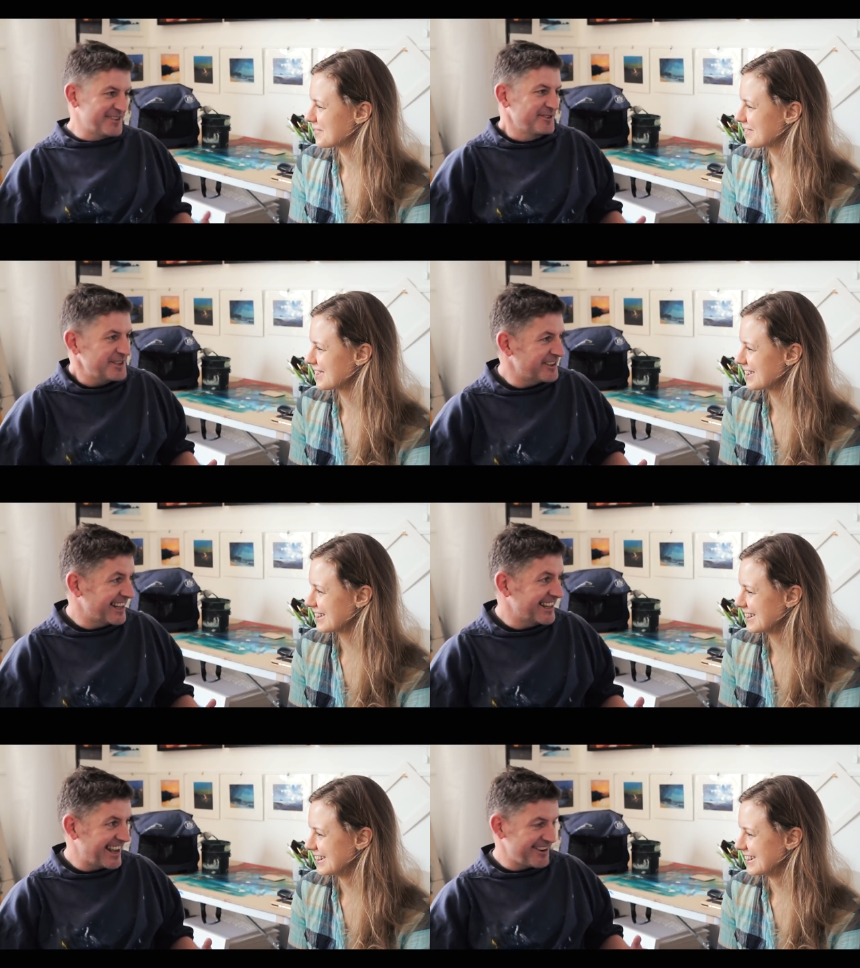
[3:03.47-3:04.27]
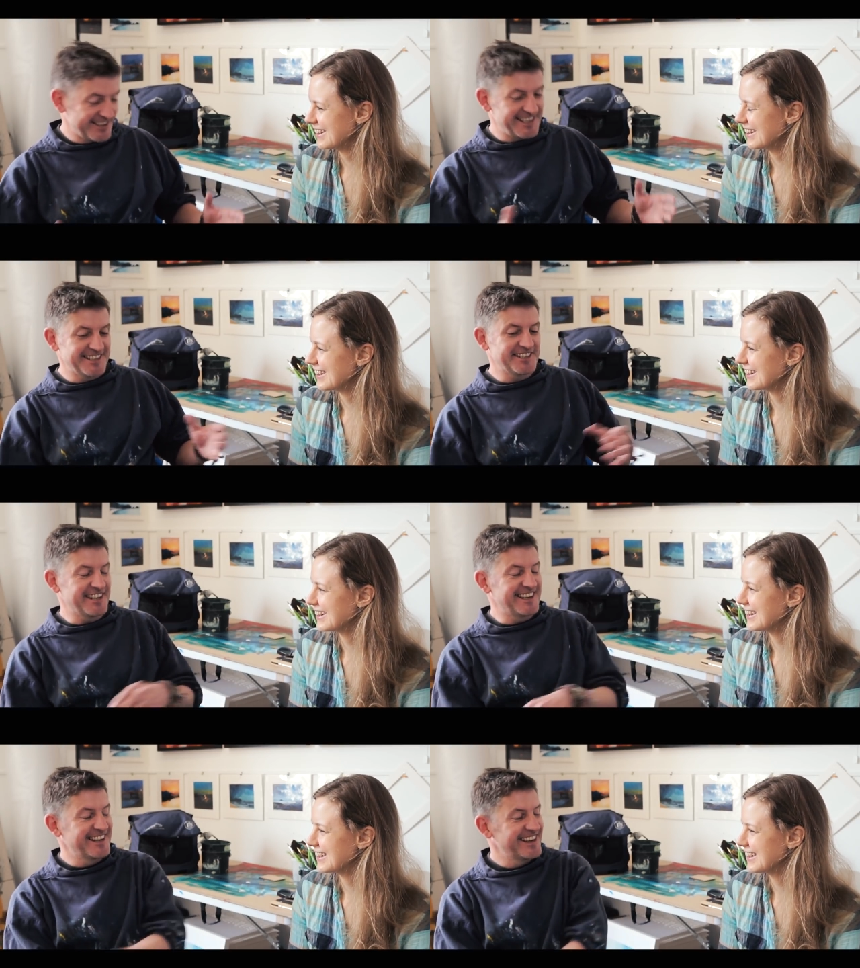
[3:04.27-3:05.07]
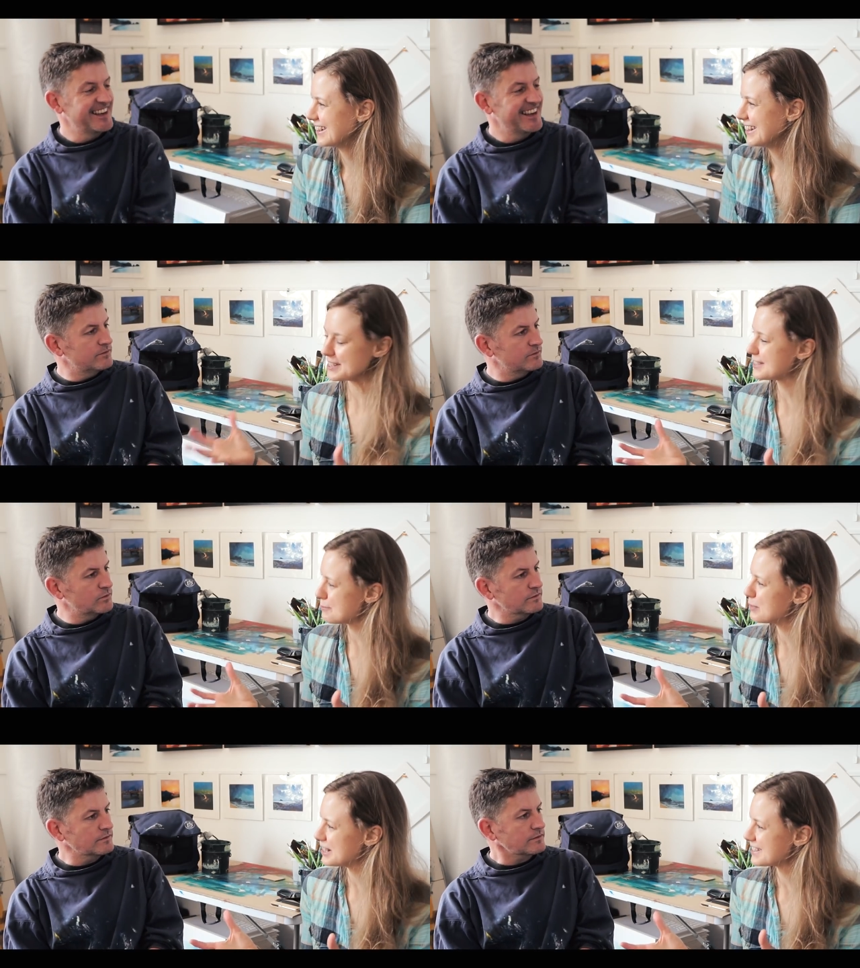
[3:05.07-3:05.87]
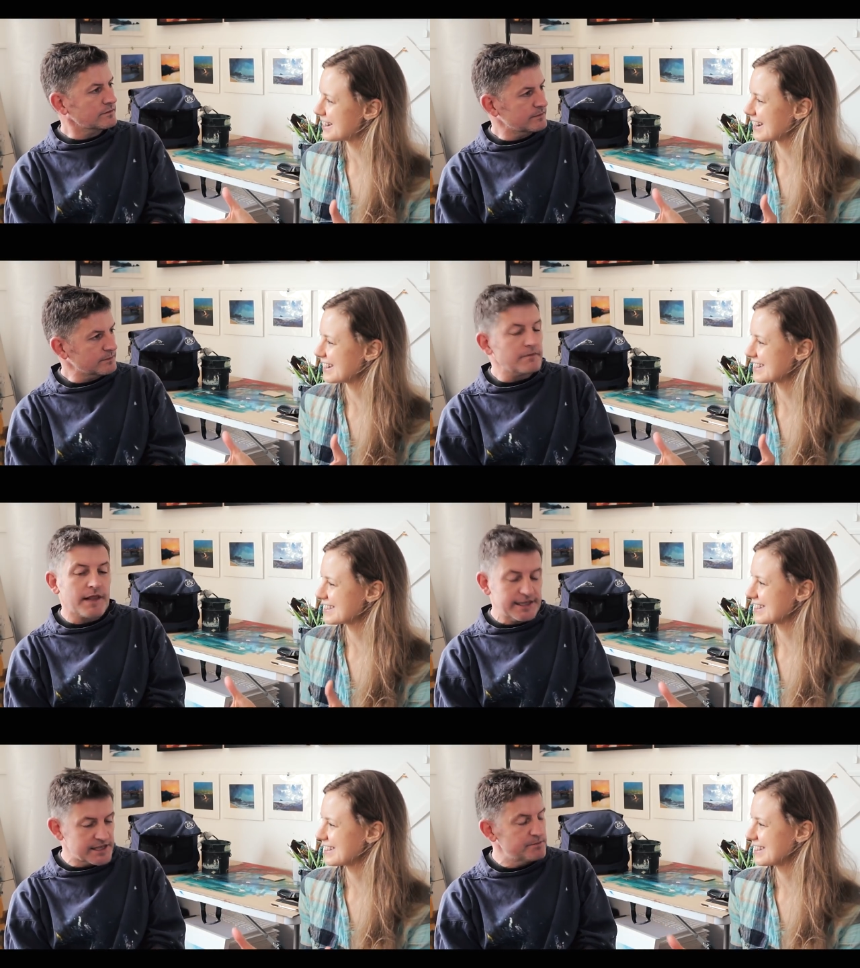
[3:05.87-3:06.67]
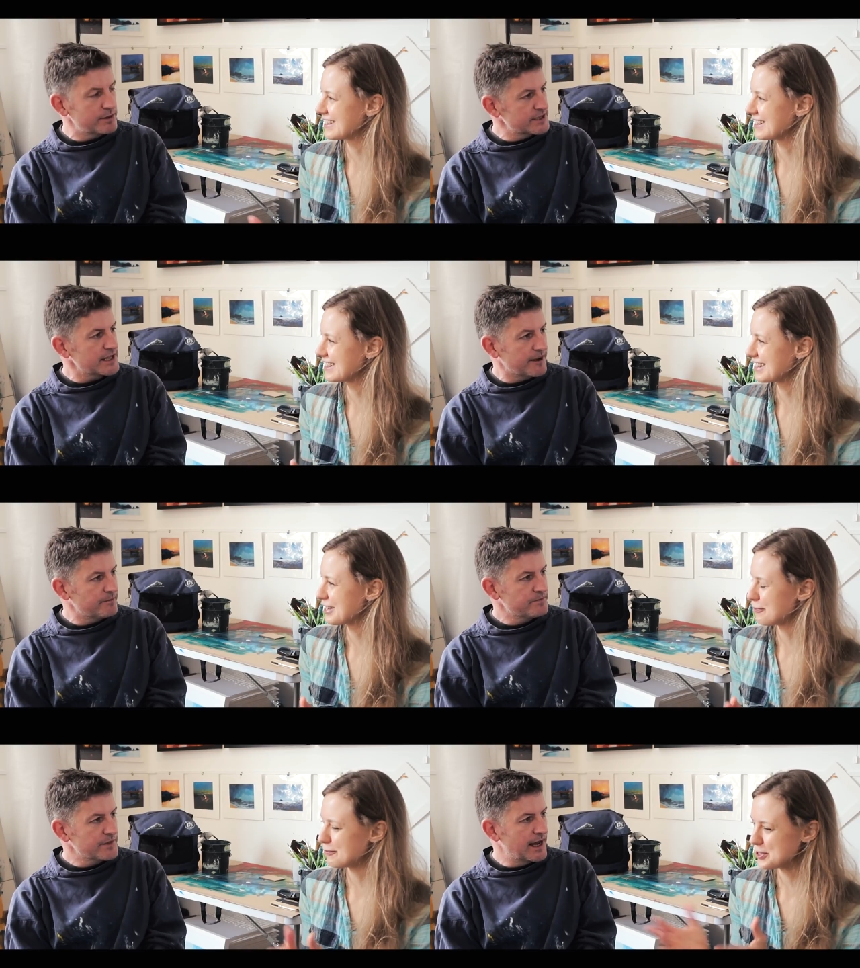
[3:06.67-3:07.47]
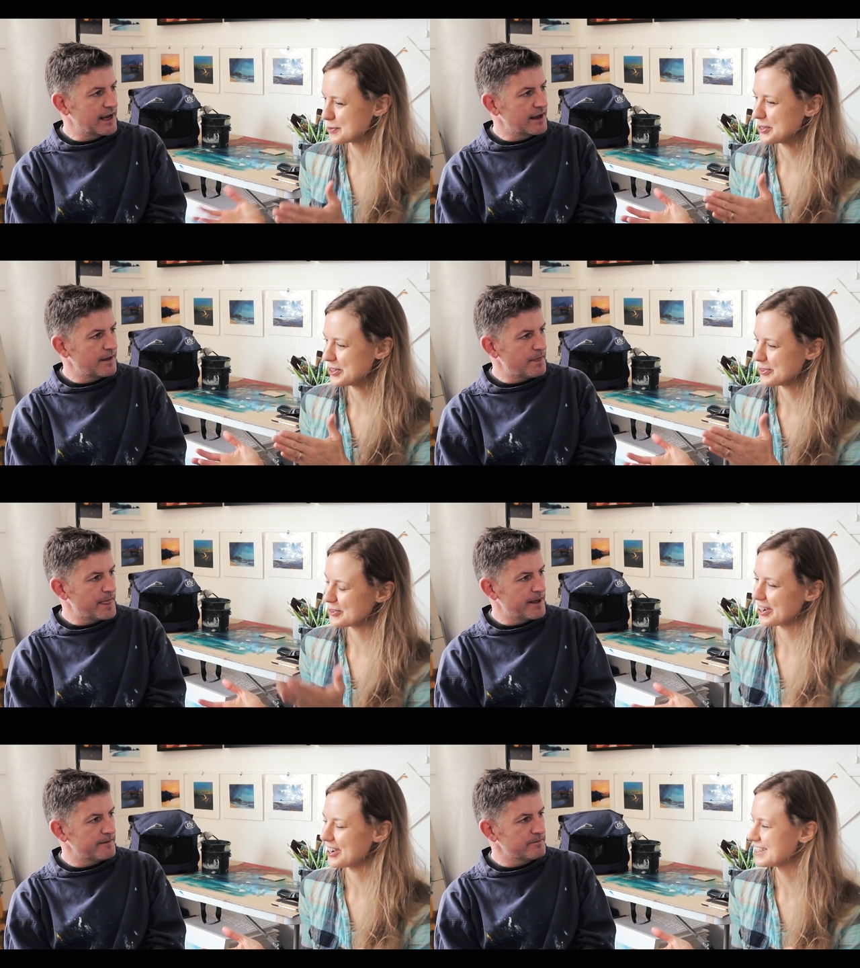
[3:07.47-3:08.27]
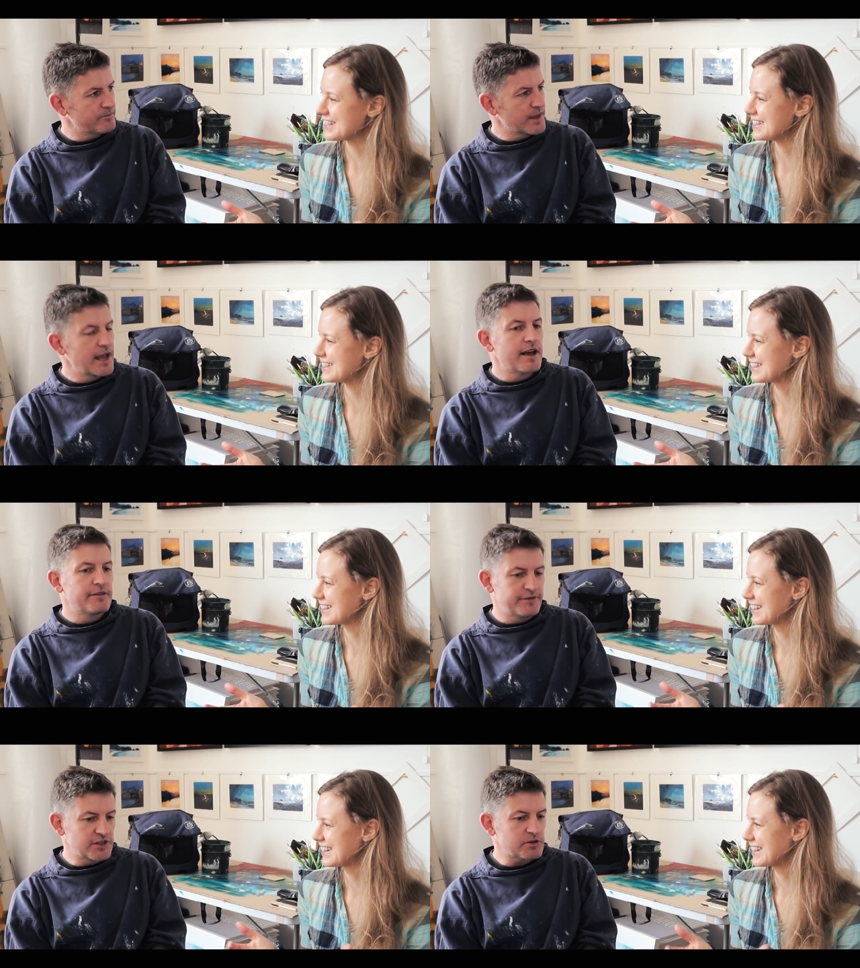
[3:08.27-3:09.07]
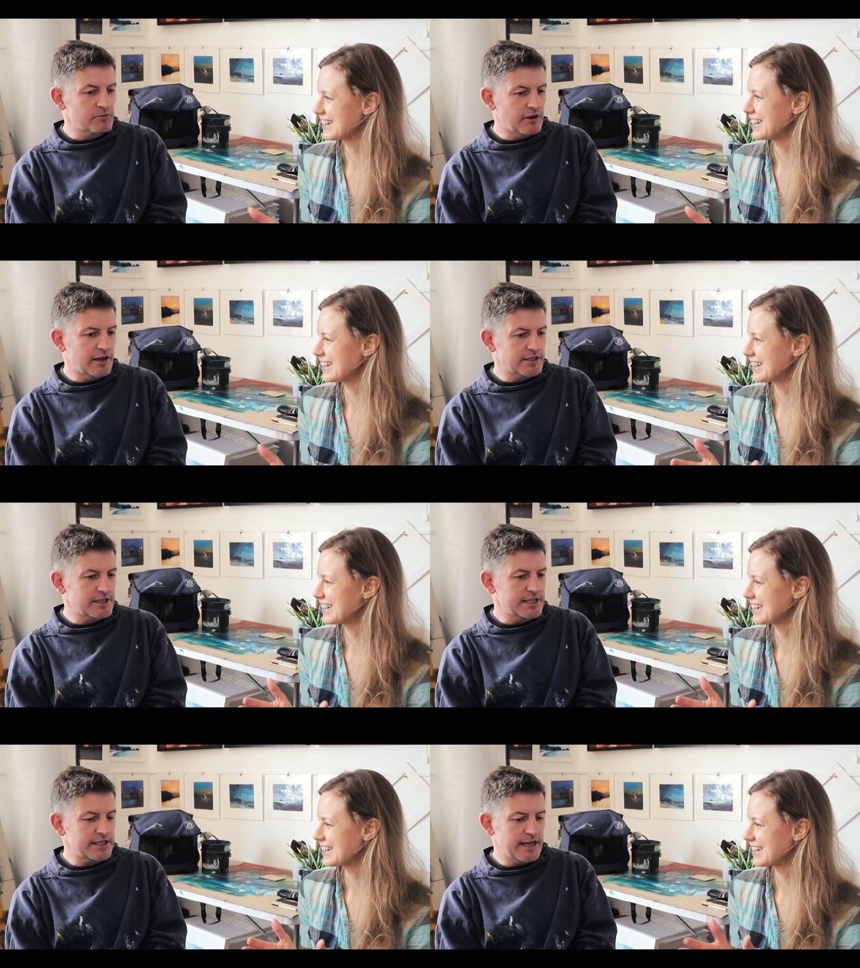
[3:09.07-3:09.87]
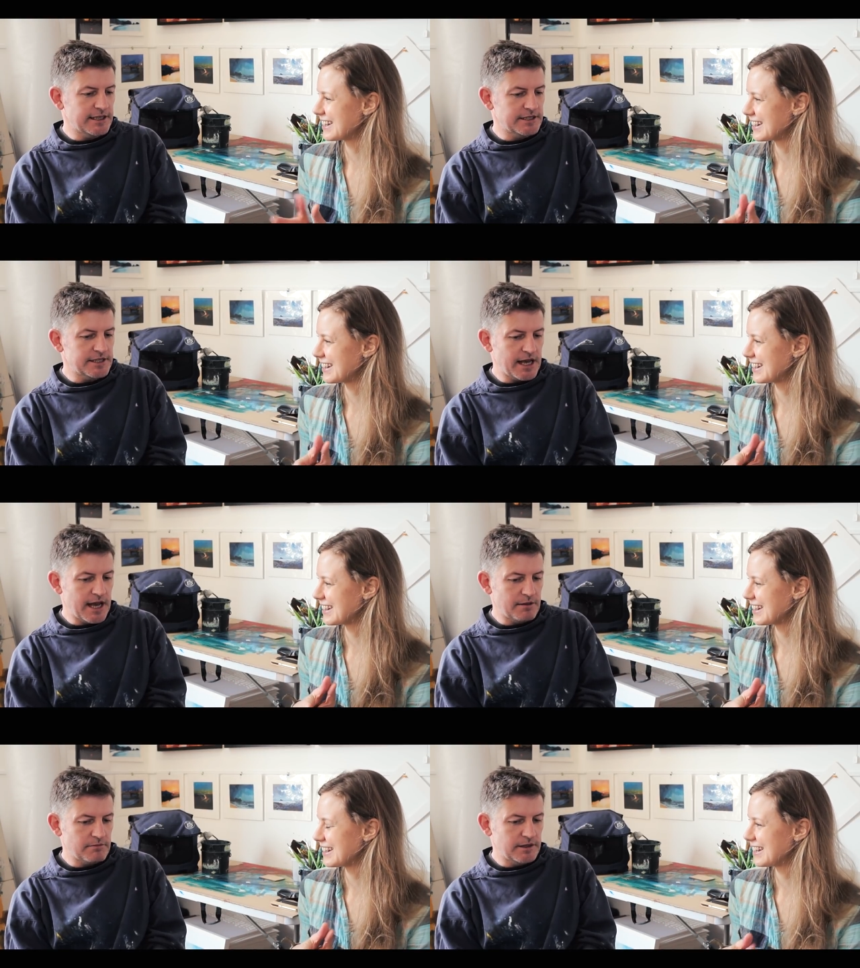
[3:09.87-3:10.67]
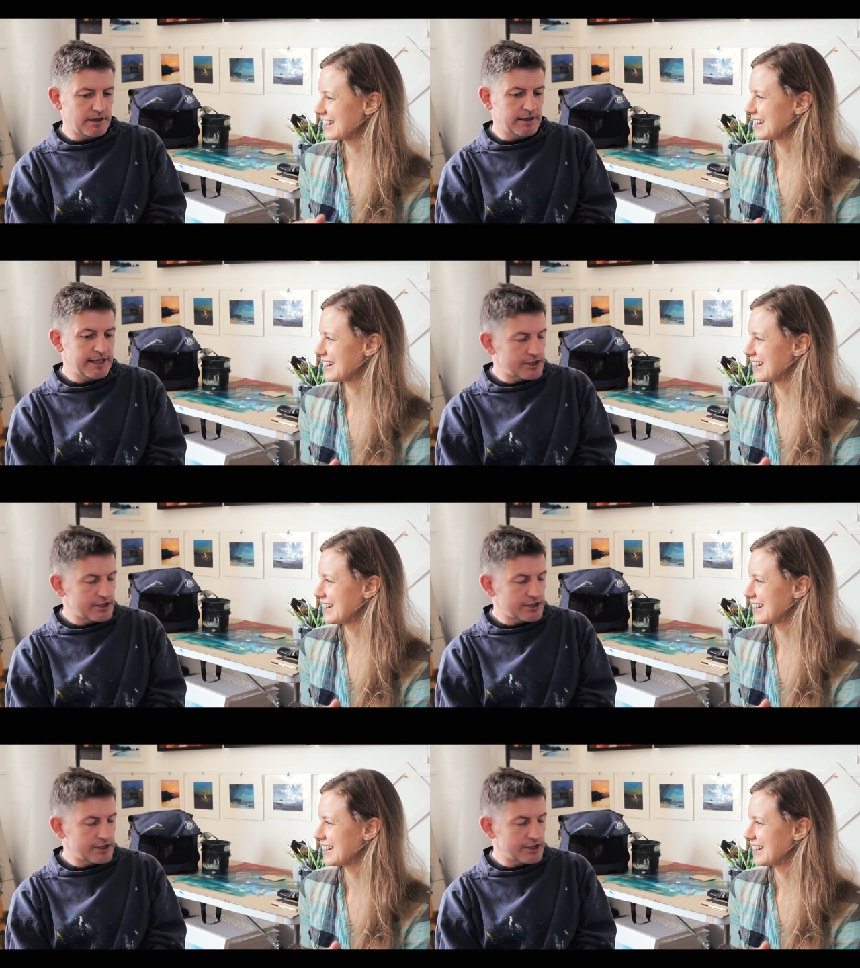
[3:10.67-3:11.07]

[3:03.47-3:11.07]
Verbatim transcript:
Speaker 1: kind of still doing it now, essentially.
Speaker 2: It was as simple as that.
Speaker 1: Simple as that.
Speaker 2: Fisherman or artist?
Speaker 1: Fisherman or artist, and um,